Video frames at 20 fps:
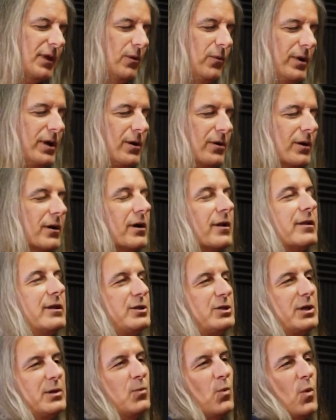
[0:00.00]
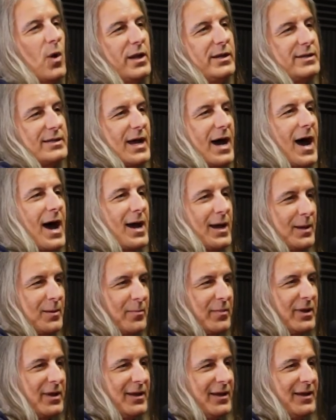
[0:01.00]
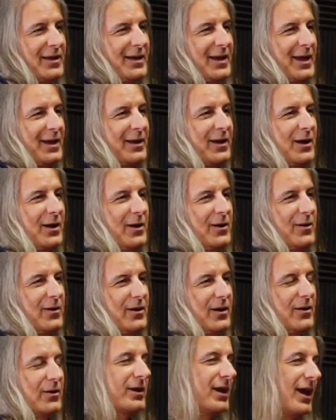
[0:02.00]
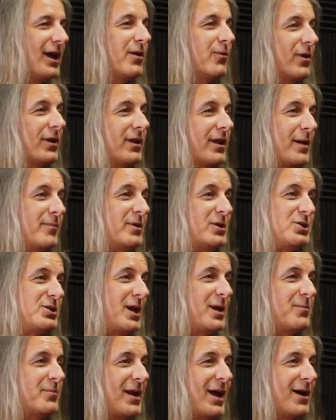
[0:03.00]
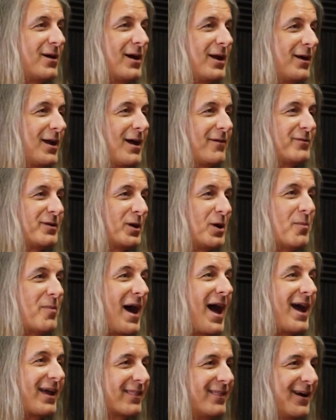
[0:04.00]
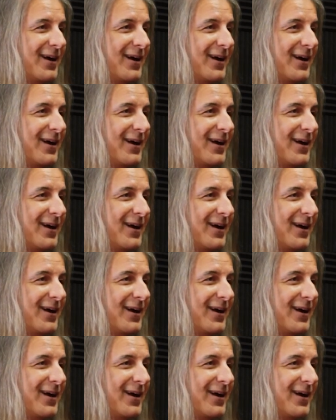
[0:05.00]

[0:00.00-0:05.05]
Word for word: we don't go to the gym one time and go, okay, well I'm in shape now. I don't have to go back